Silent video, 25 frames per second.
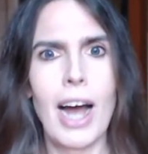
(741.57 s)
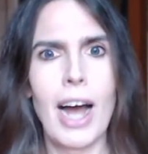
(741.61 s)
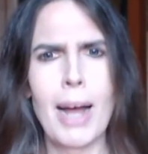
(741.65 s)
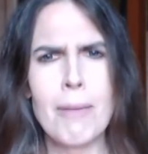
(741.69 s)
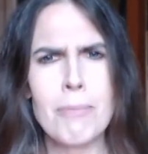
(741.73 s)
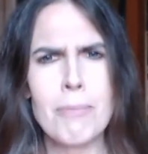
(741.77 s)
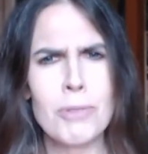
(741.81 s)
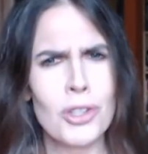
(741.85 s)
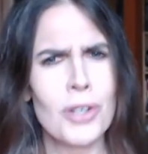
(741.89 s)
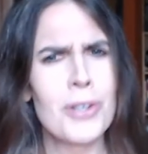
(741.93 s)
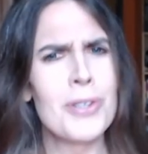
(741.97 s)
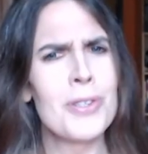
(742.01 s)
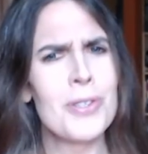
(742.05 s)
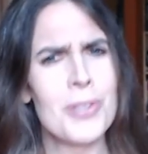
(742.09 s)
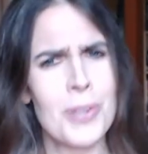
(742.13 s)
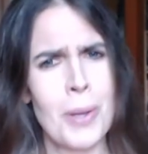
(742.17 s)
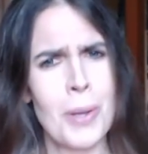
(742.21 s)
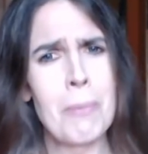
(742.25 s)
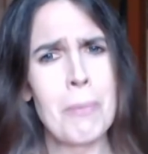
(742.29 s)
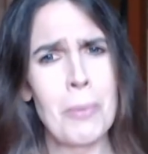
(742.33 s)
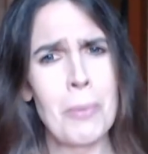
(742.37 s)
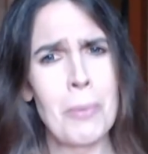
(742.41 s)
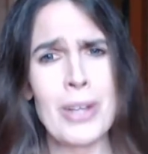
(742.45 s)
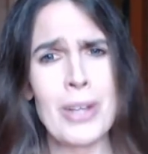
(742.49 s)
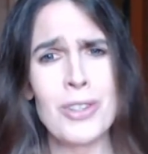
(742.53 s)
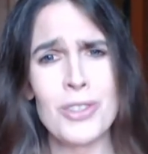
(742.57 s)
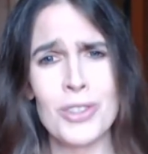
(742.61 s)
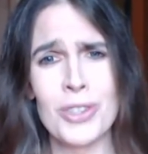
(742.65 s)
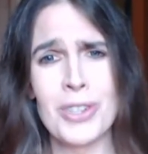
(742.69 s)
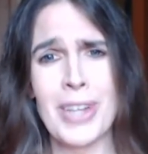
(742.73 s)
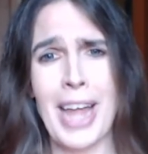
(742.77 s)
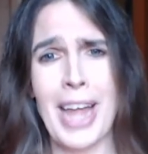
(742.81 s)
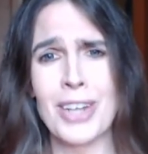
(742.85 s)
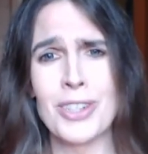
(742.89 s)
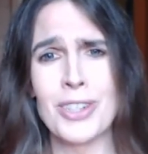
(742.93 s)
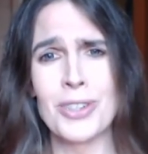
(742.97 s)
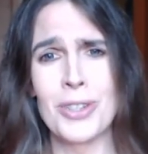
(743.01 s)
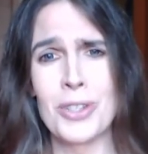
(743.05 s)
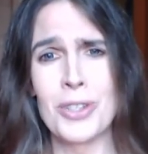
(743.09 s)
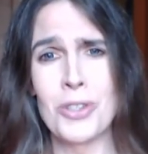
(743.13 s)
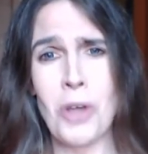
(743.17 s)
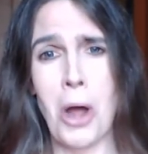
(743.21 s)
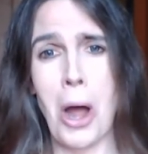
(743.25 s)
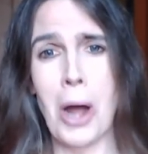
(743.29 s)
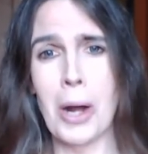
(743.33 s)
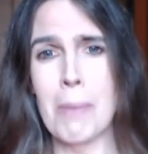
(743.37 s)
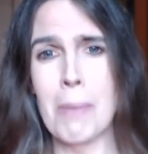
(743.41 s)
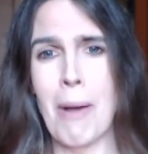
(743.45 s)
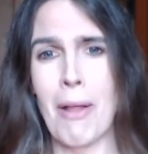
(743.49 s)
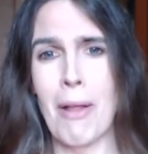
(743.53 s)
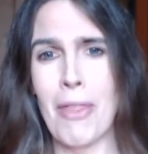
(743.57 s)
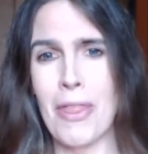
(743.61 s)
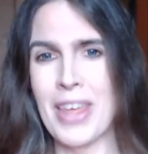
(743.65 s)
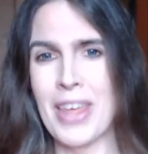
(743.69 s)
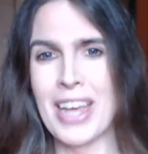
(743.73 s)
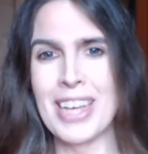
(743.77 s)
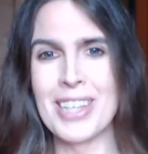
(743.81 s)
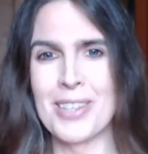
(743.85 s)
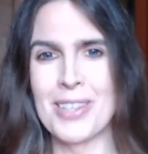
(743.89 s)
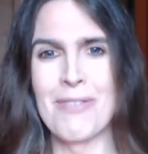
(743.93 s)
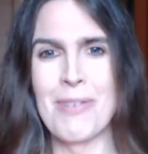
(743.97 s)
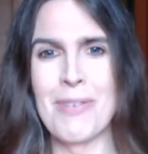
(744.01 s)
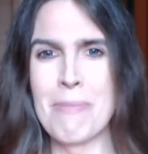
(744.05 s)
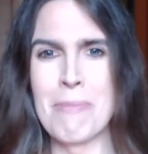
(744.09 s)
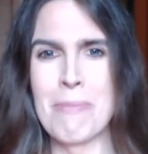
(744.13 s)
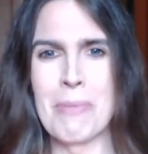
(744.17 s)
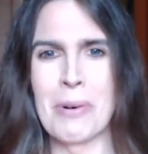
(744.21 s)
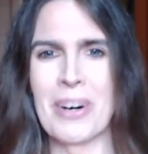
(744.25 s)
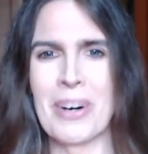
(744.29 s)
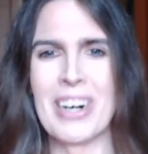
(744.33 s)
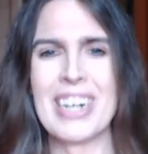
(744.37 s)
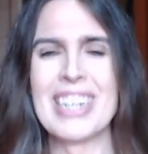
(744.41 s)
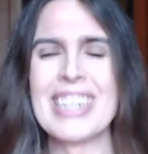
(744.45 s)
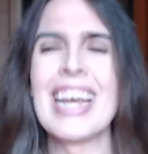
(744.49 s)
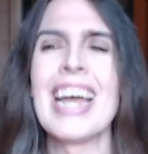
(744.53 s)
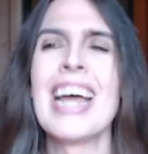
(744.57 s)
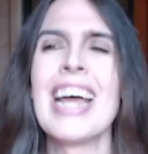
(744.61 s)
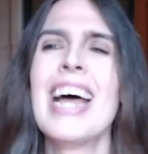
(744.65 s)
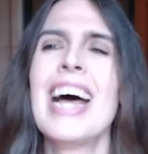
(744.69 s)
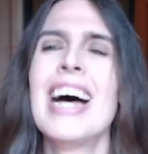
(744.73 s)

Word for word: I'm sure at some point she'll actually talk about things of import.